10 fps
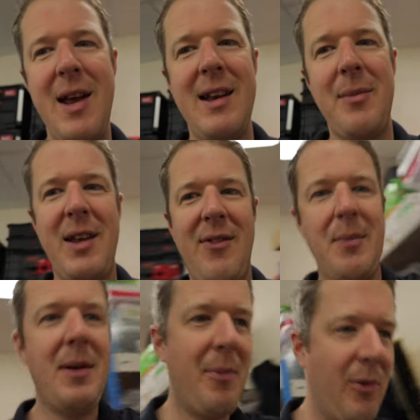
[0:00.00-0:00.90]
we end up giving
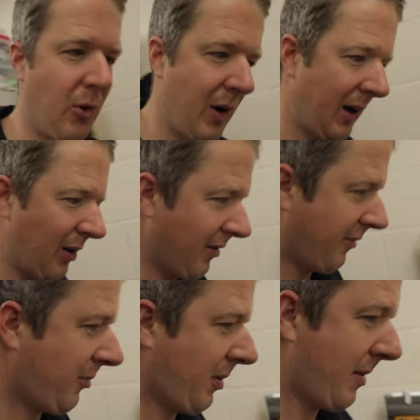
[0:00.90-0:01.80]
people quite a lot
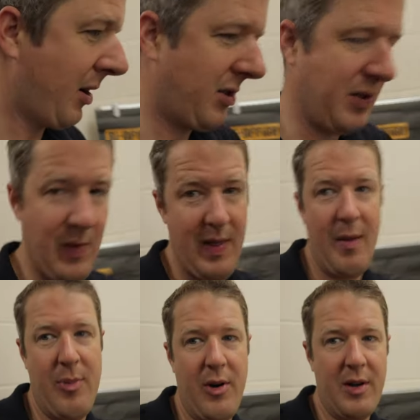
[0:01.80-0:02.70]
of promotion when
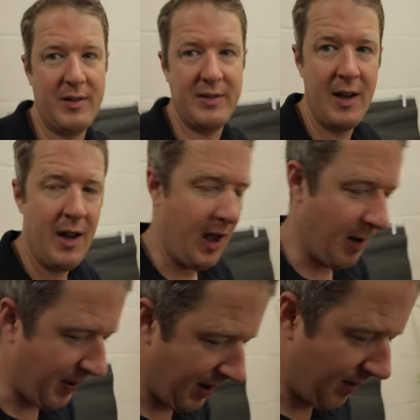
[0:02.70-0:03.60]
their products
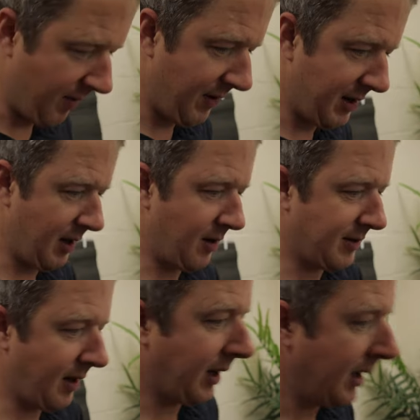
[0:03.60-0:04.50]
appear in the videos.
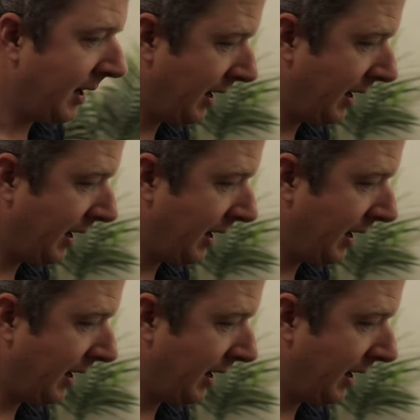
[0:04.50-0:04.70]
Like,